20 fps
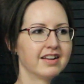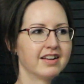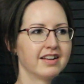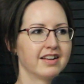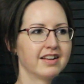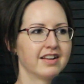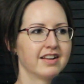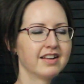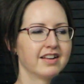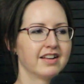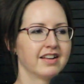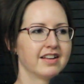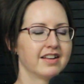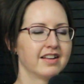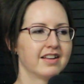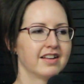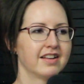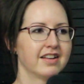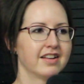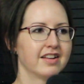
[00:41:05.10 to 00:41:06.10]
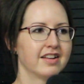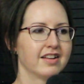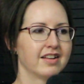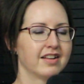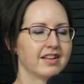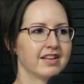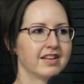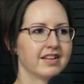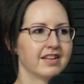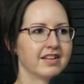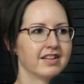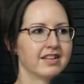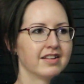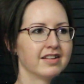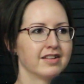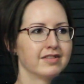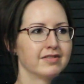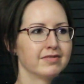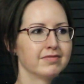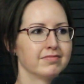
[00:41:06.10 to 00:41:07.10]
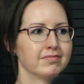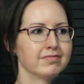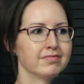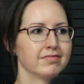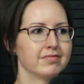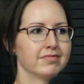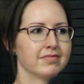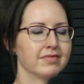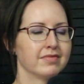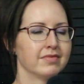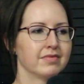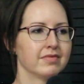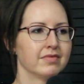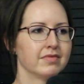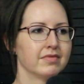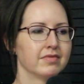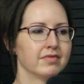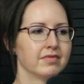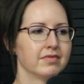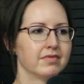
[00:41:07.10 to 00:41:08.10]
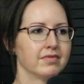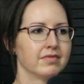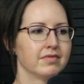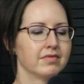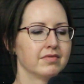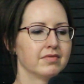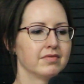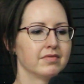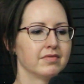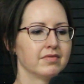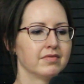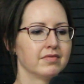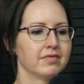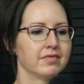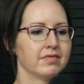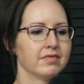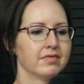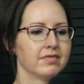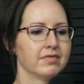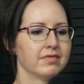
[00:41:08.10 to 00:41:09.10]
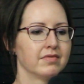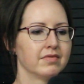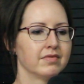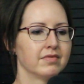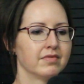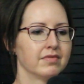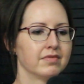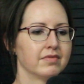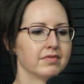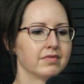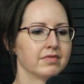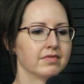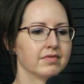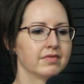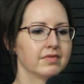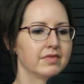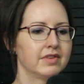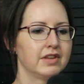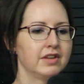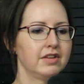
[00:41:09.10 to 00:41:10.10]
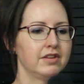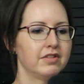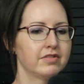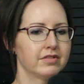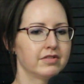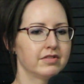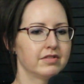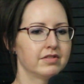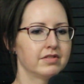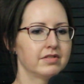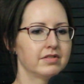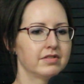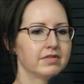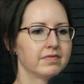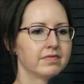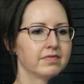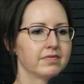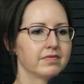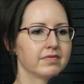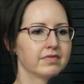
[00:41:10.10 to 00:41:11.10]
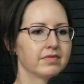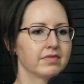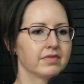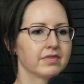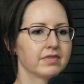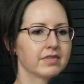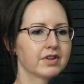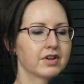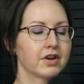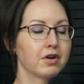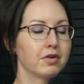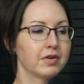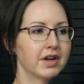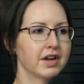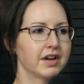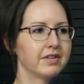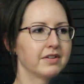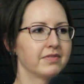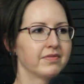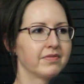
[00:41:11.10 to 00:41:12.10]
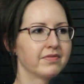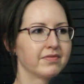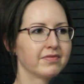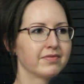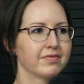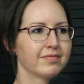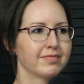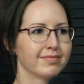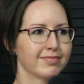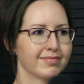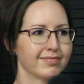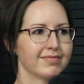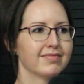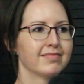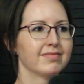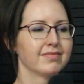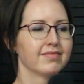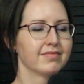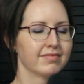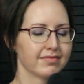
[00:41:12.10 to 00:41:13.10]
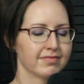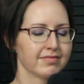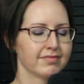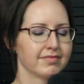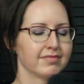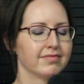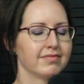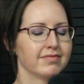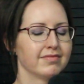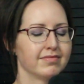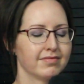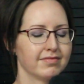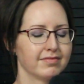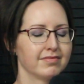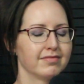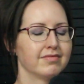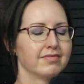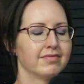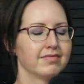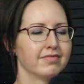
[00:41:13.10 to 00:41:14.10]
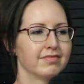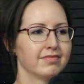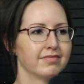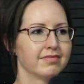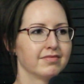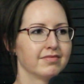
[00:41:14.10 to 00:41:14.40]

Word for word: so, uh, Bailey and Diesel, Diesel, Coda, Coda. That's right. Were the